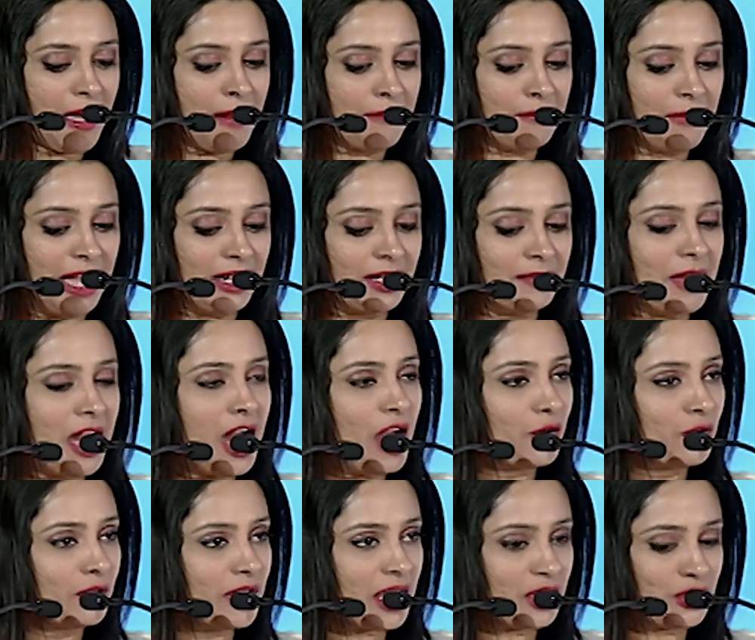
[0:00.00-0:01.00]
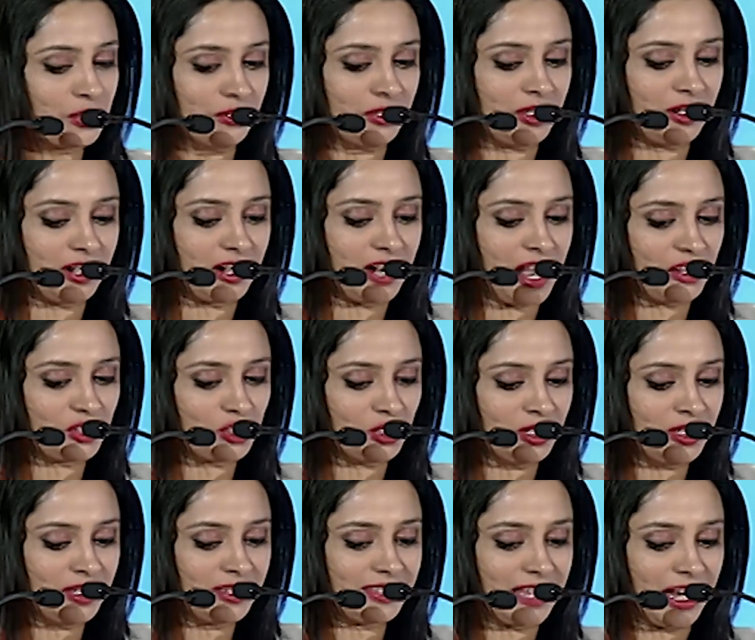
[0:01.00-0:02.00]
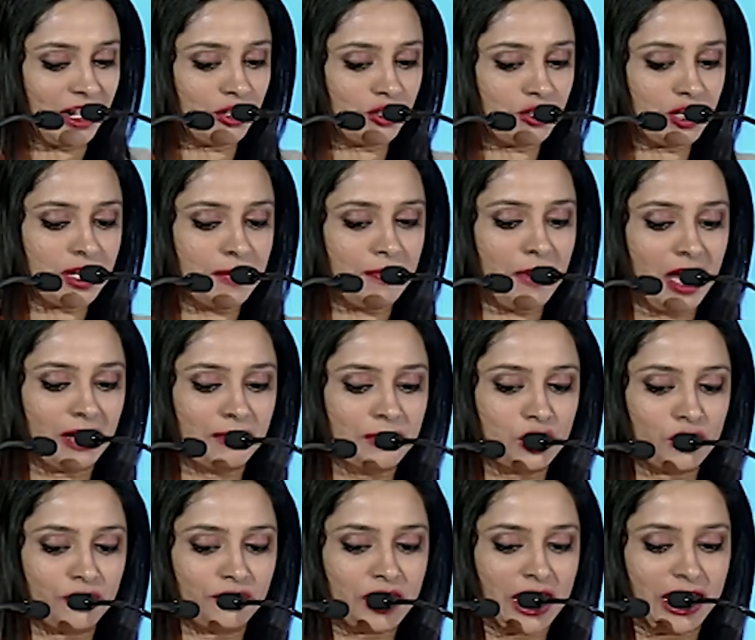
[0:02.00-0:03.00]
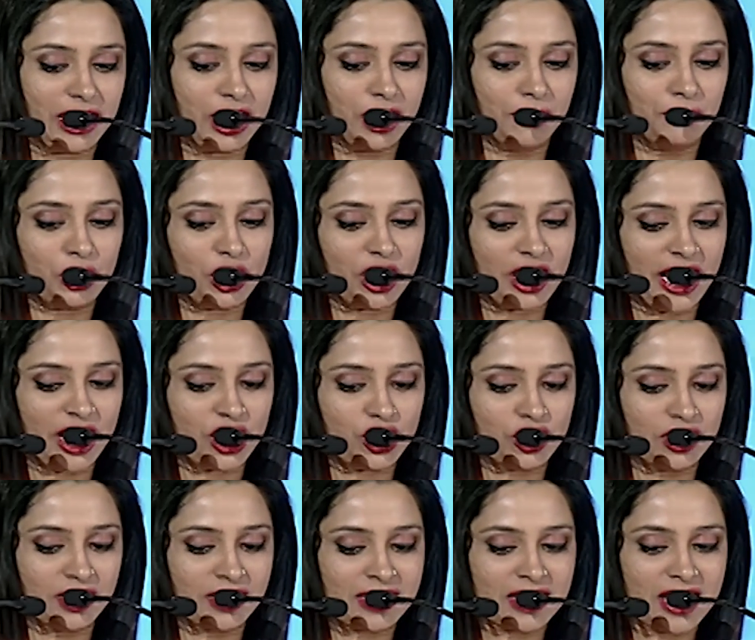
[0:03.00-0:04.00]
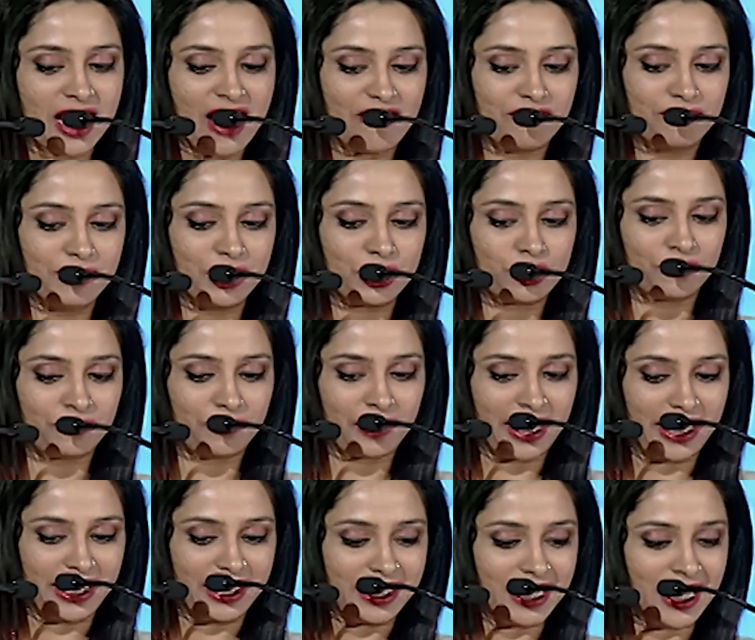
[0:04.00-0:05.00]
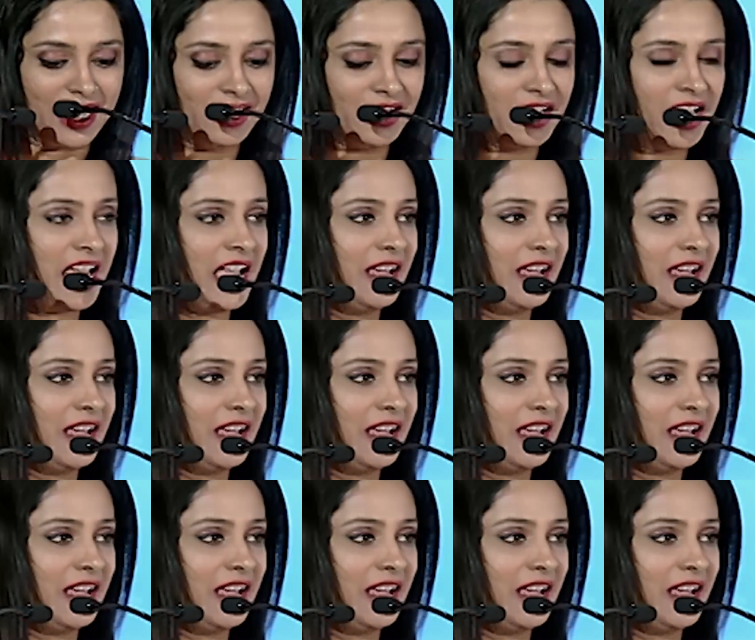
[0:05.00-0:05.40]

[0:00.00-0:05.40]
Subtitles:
Madam Aruna Sundararajan, Secretary, Department of Telecommunications, Government of India.